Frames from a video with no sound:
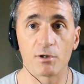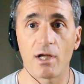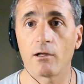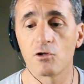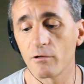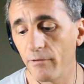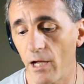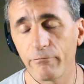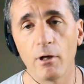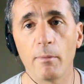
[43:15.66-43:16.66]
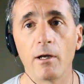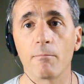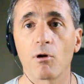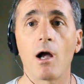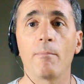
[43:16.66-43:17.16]
protectors of life,
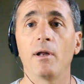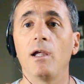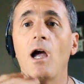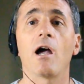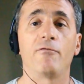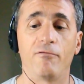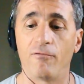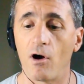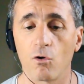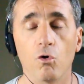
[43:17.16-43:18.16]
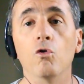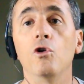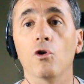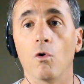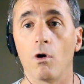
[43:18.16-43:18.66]
liberty, and property. Ah,
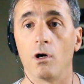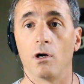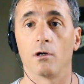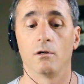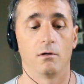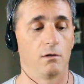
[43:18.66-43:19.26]
fungal you are.